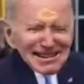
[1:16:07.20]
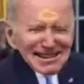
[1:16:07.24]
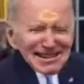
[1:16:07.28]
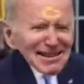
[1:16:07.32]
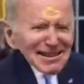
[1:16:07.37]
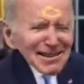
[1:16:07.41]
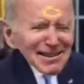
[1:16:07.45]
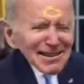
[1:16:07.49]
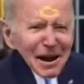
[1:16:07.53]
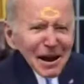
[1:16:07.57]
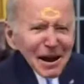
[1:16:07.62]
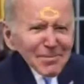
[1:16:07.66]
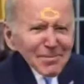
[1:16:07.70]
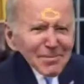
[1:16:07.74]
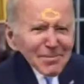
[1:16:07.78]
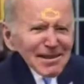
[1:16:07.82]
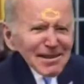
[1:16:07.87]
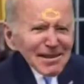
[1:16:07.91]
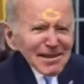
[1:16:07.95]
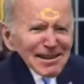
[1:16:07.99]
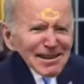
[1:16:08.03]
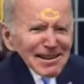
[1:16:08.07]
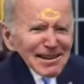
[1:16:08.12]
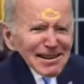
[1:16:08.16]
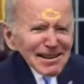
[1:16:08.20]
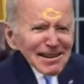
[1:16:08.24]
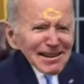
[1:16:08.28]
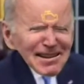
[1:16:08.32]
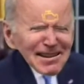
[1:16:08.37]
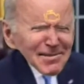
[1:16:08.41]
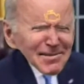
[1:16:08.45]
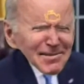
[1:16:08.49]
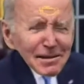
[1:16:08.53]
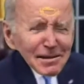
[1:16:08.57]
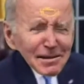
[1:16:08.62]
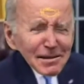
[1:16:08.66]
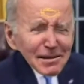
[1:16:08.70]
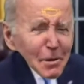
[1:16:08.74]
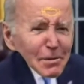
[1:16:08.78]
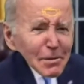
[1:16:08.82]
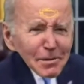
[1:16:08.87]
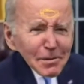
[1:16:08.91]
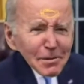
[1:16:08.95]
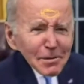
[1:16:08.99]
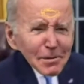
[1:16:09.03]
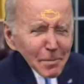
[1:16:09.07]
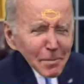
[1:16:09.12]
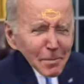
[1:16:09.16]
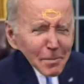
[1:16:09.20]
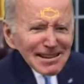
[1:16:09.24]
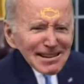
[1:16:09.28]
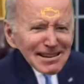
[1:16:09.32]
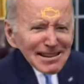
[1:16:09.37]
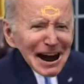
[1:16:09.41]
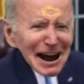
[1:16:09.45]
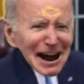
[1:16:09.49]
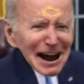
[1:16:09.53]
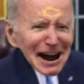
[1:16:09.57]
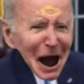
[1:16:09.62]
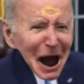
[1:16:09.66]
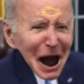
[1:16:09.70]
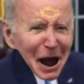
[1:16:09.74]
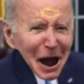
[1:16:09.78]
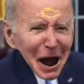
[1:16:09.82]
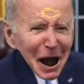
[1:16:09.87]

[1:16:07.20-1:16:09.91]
oh, son, you're the smartest person I know.